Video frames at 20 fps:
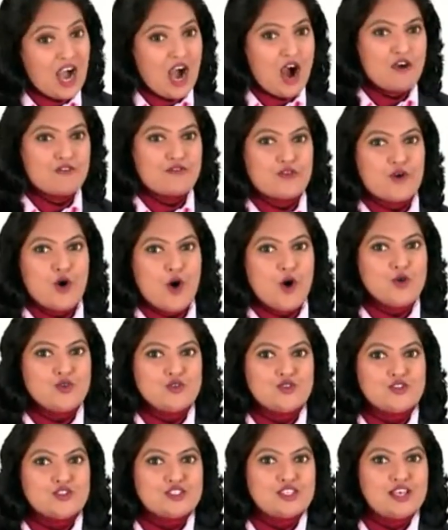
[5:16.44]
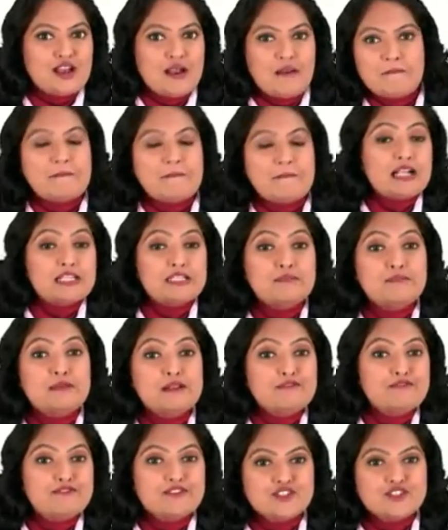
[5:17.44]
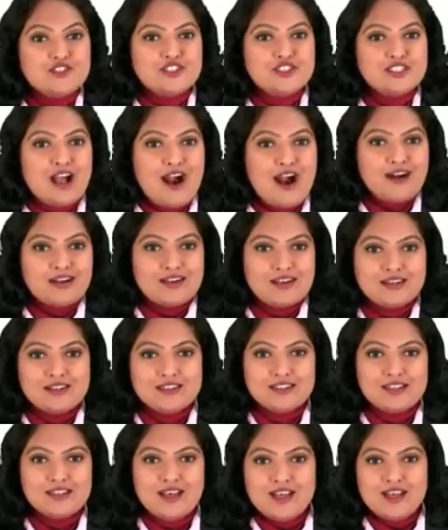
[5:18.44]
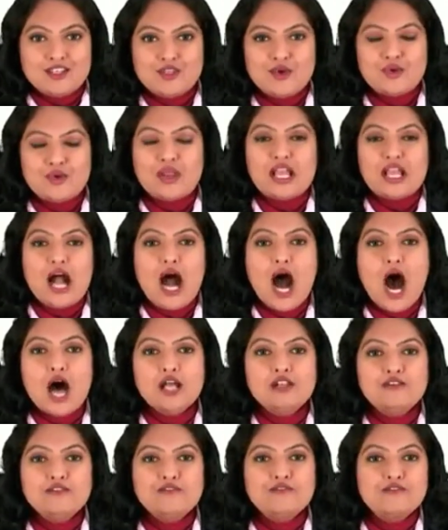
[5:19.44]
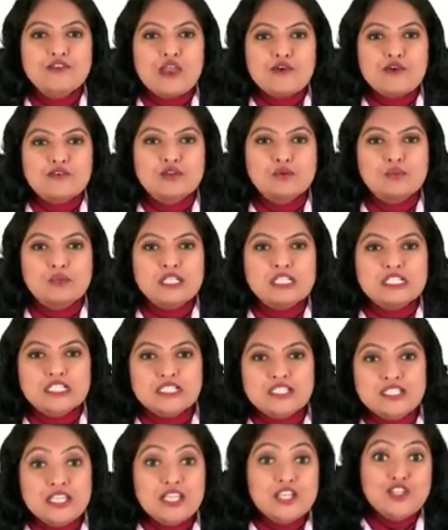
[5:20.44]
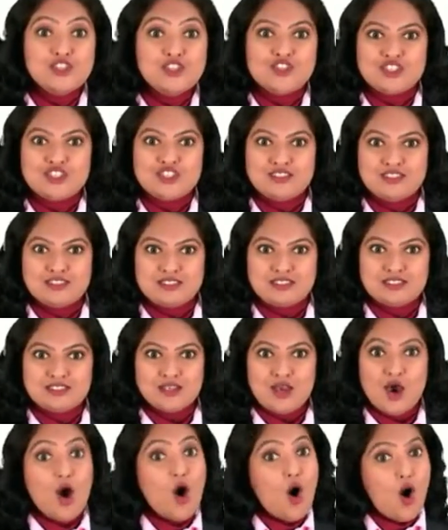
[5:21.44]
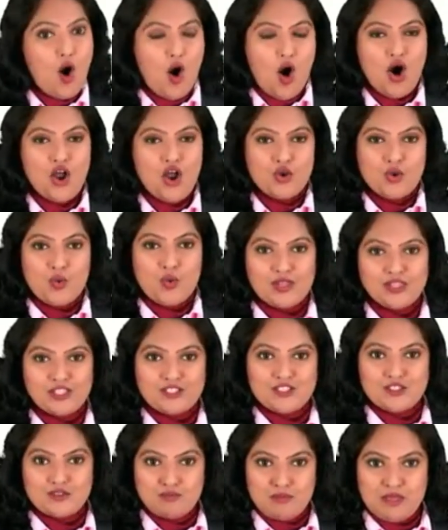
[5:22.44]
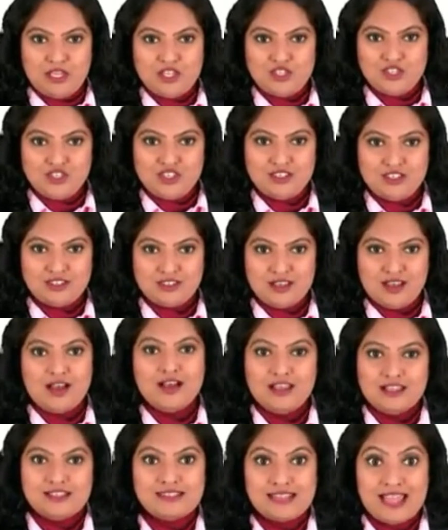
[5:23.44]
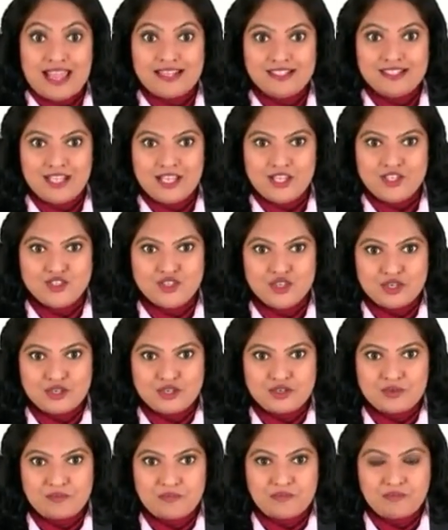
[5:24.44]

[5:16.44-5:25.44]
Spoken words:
Of course, multiple fission occurs during unfavorable conditions or when the species is endangered.